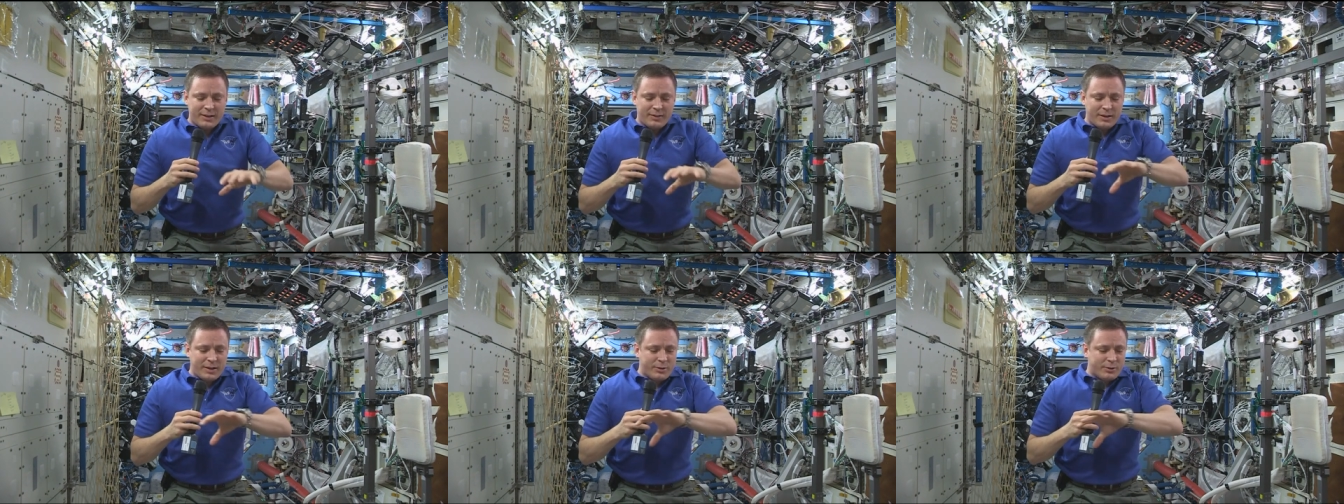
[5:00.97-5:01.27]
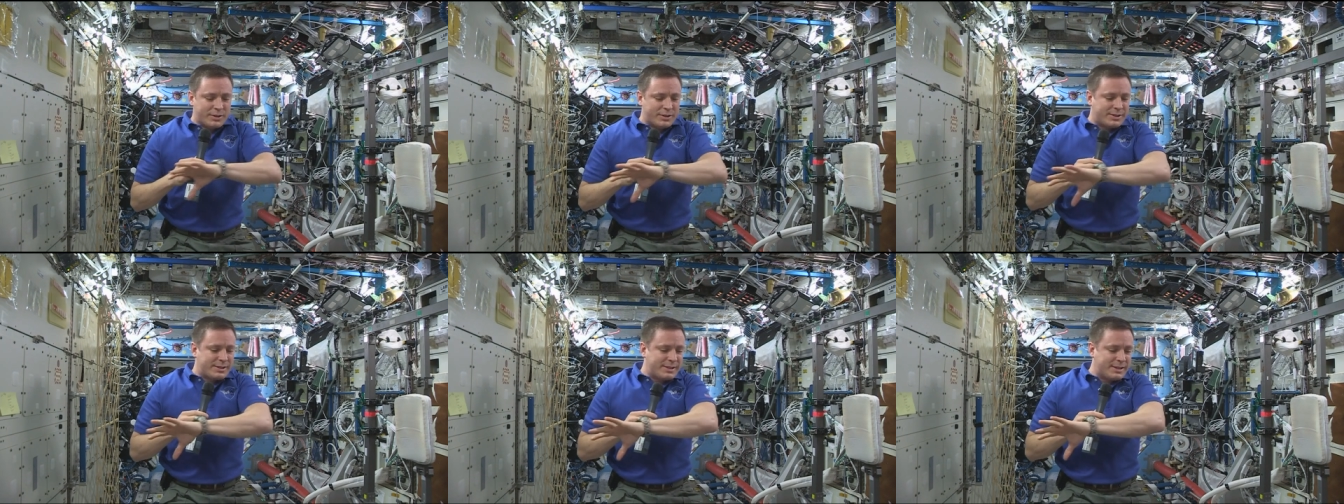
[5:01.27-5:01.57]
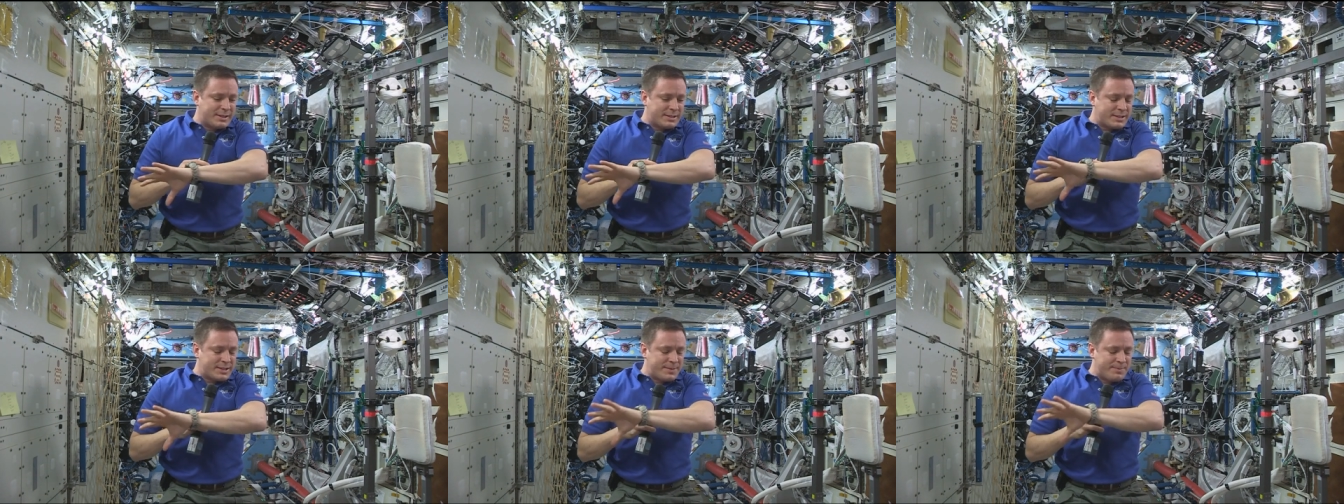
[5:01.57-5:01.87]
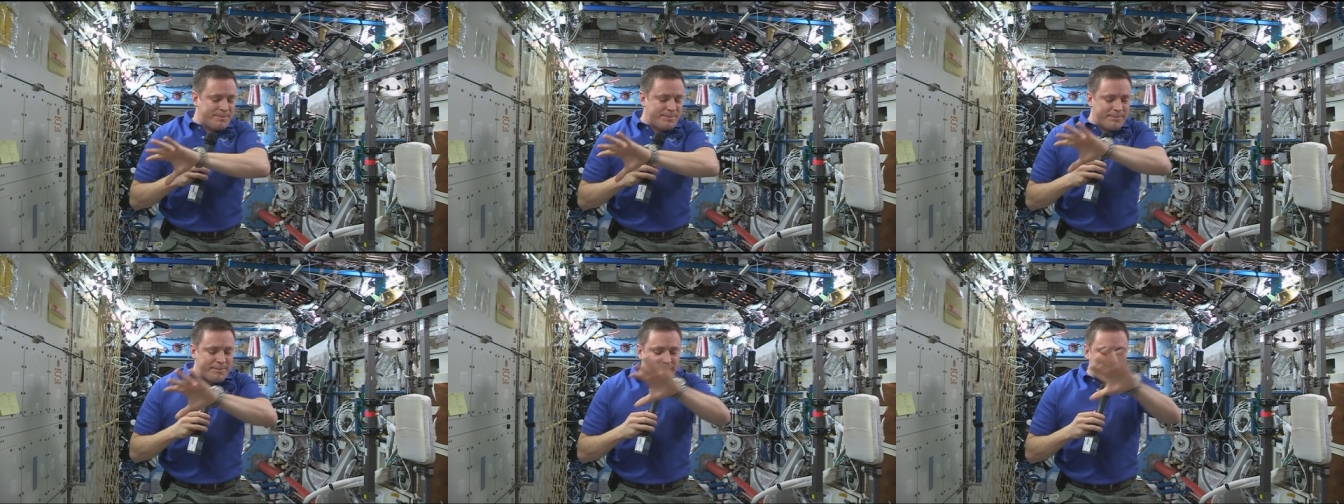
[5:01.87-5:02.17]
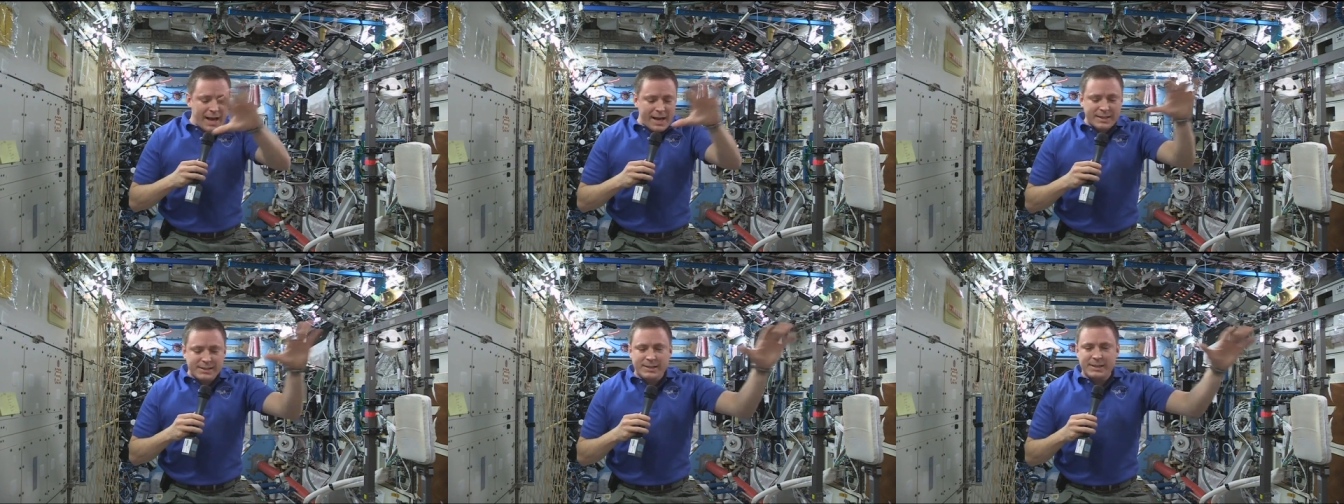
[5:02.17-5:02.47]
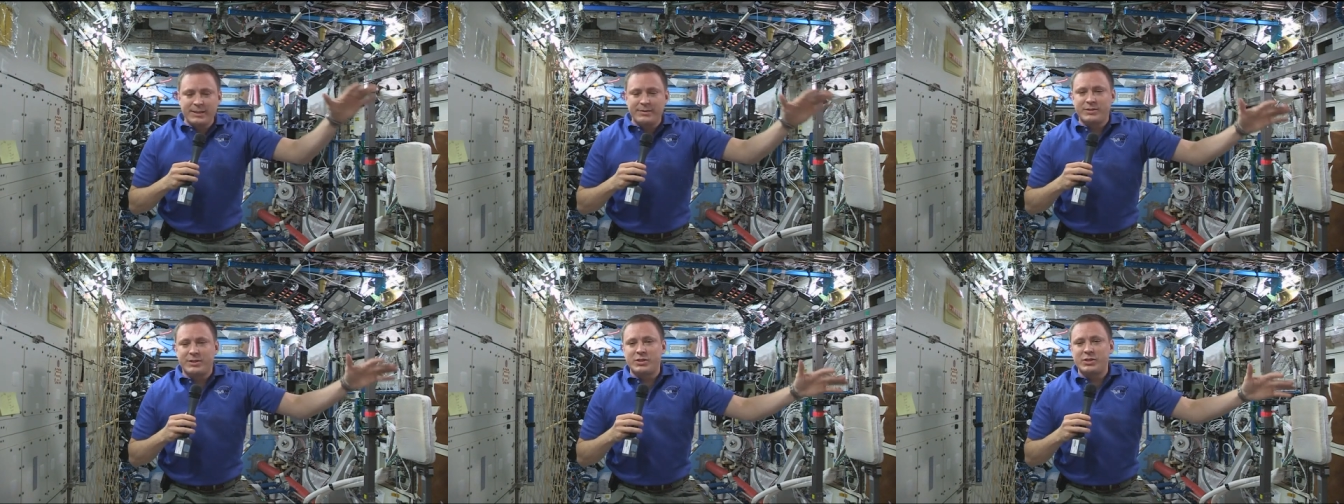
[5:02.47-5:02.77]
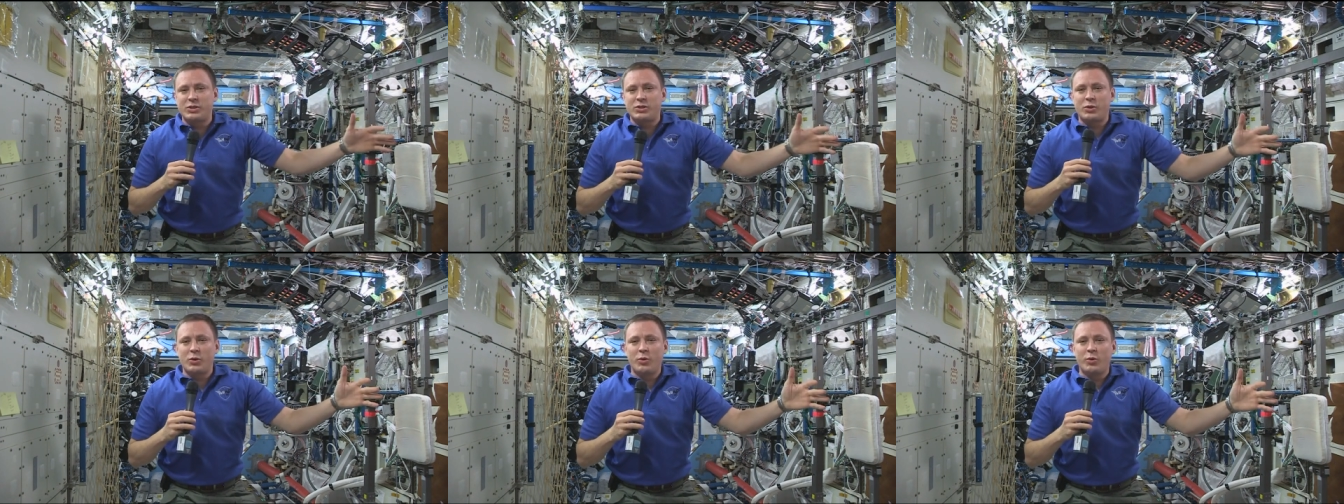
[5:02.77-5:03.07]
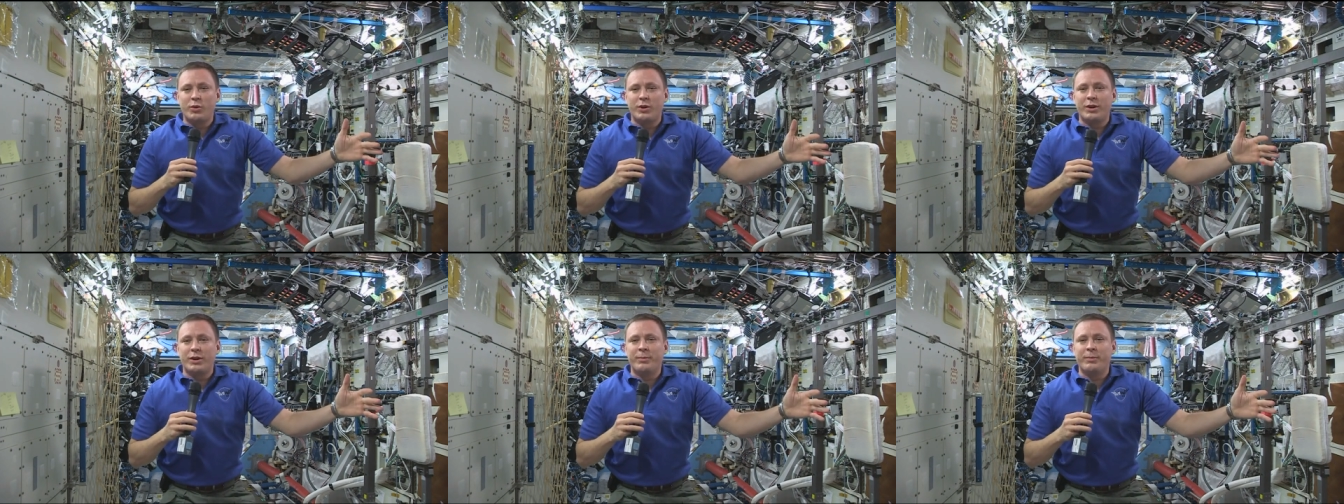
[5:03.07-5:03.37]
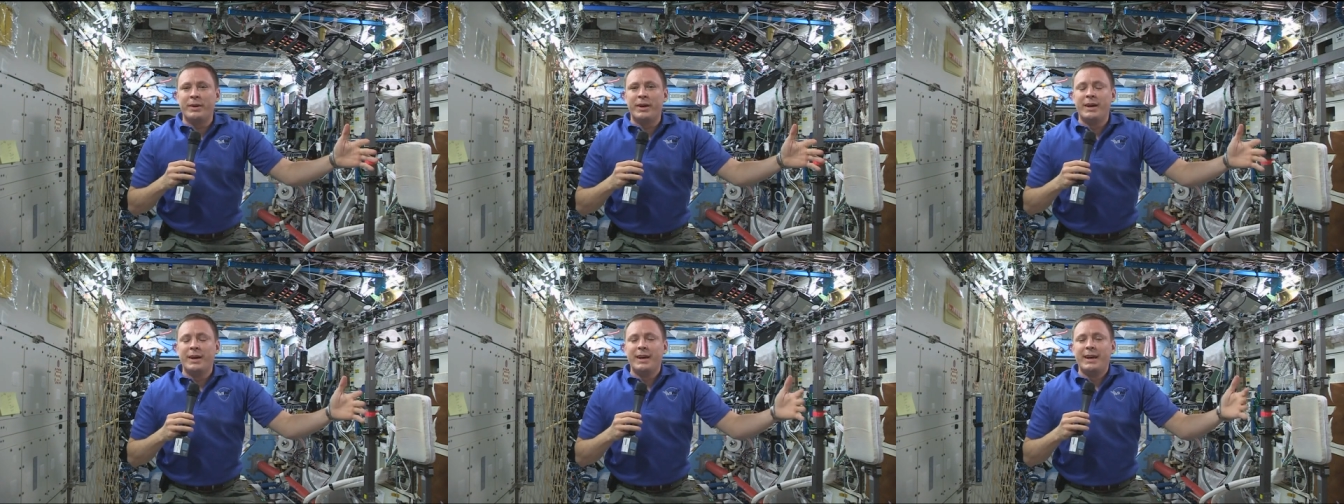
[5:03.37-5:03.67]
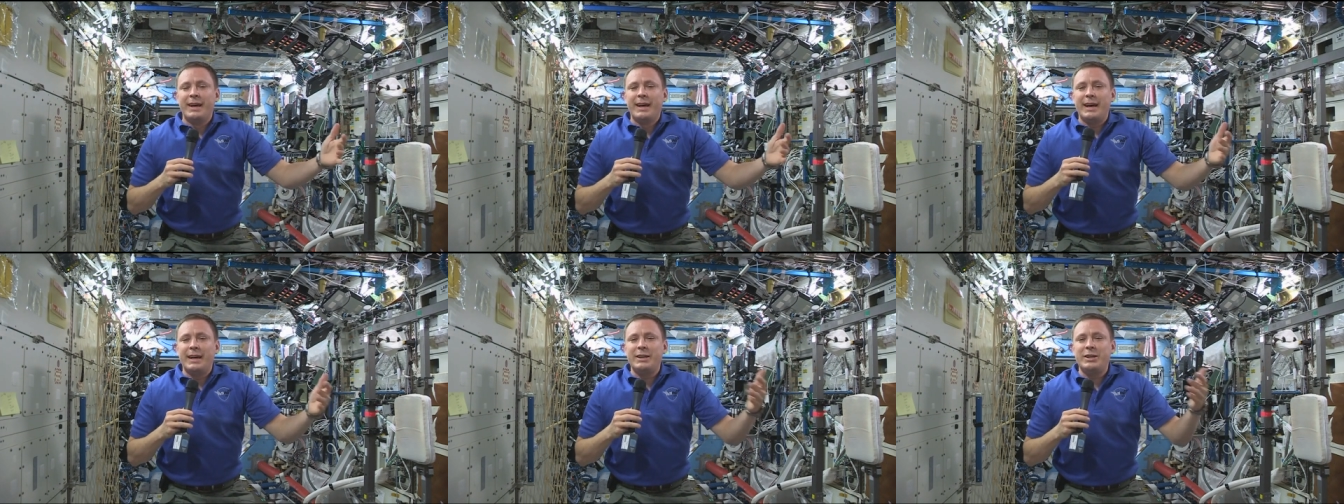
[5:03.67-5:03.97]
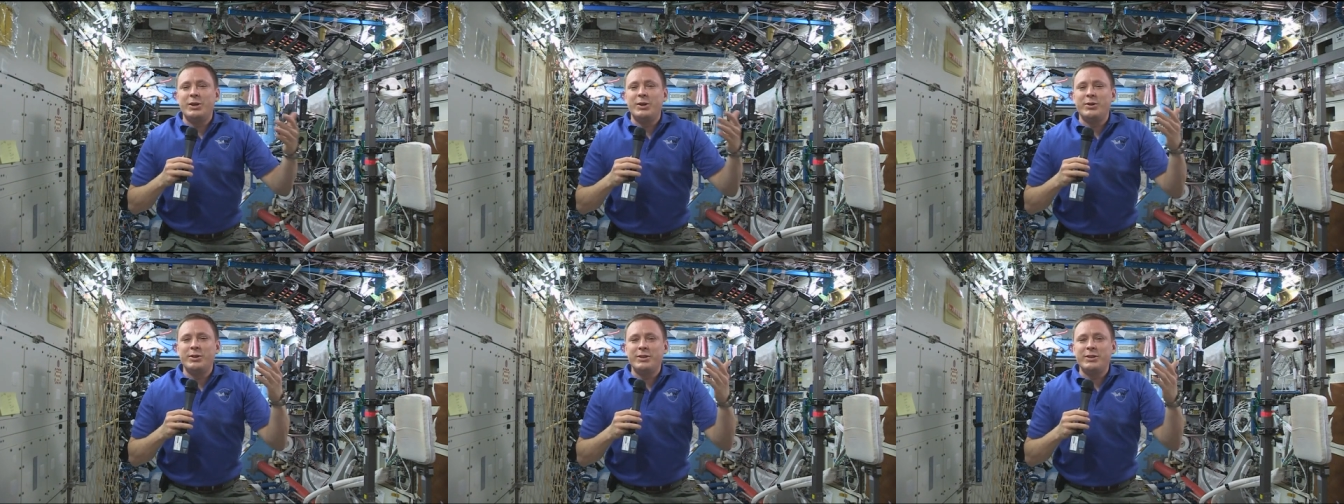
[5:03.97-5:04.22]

and there was this massive storm and you